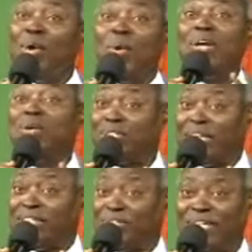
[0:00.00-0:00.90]
When God
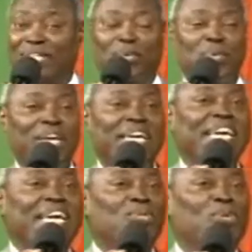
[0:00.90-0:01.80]
takes it
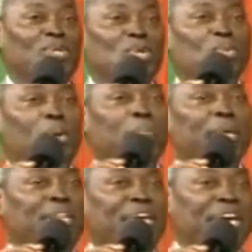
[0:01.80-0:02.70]
away, it will no more
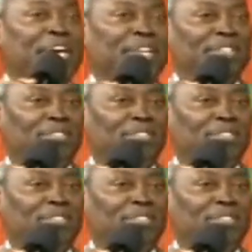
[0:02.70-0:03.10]
be there.